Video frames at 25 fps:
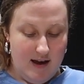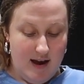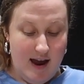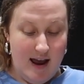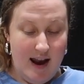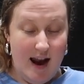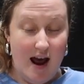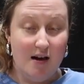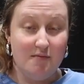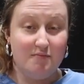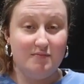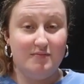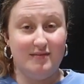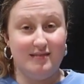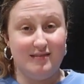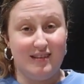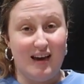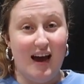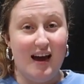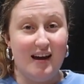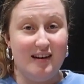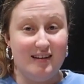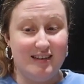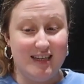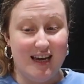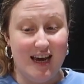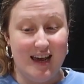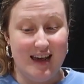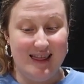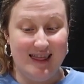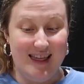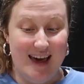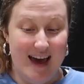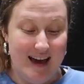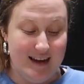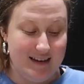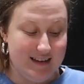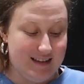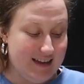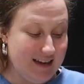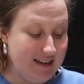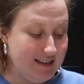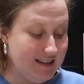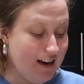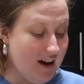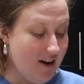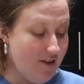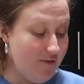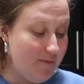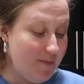And I'm kind of taking the
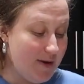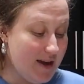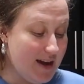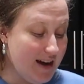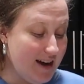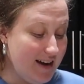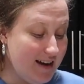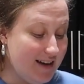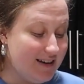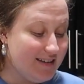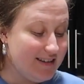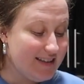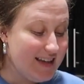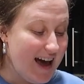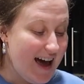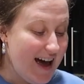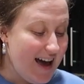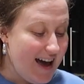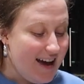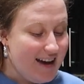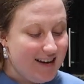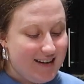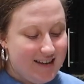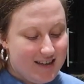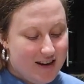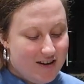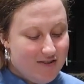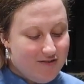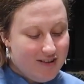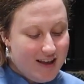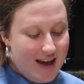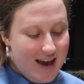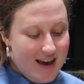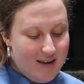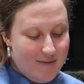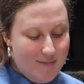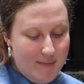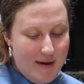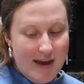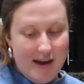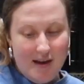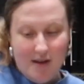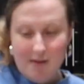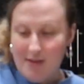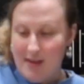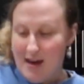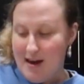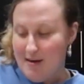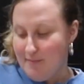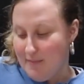excess off because I don't like
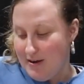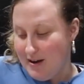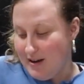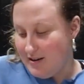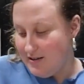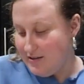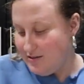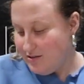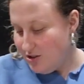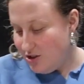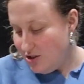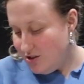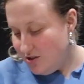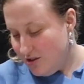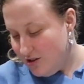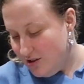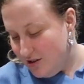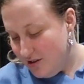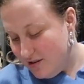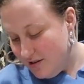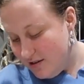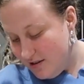mayo that much.